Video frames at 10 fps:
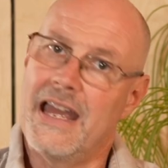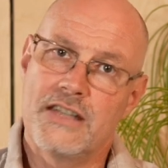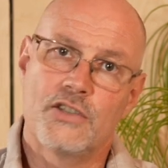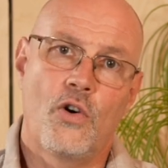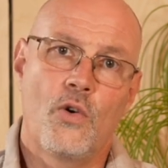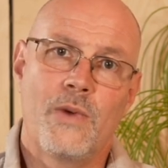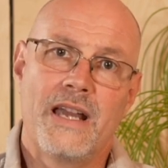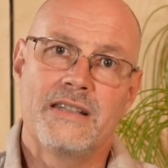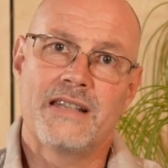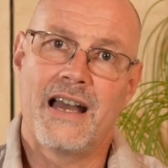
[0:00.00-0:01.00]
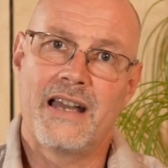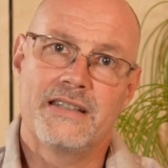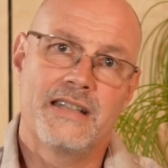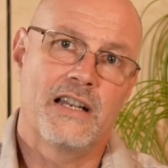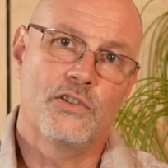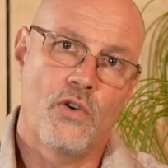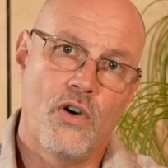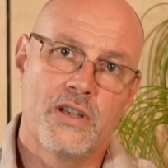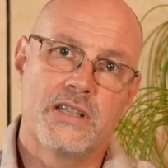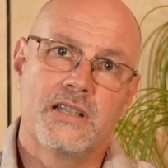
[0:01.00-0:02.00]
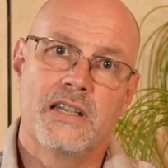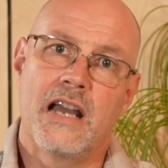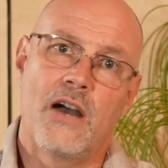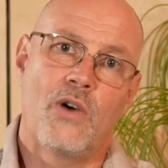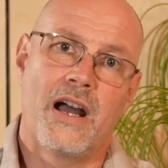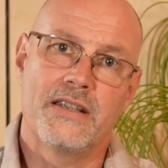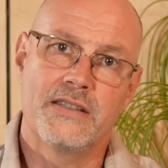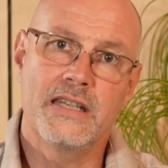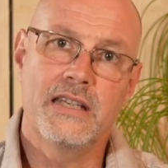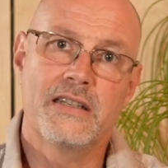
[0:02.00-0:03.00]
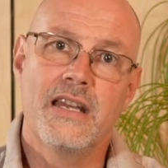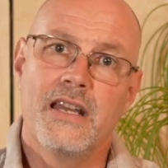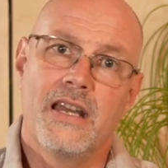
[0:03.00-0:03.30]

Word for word: As always, I tell you honestly how I see it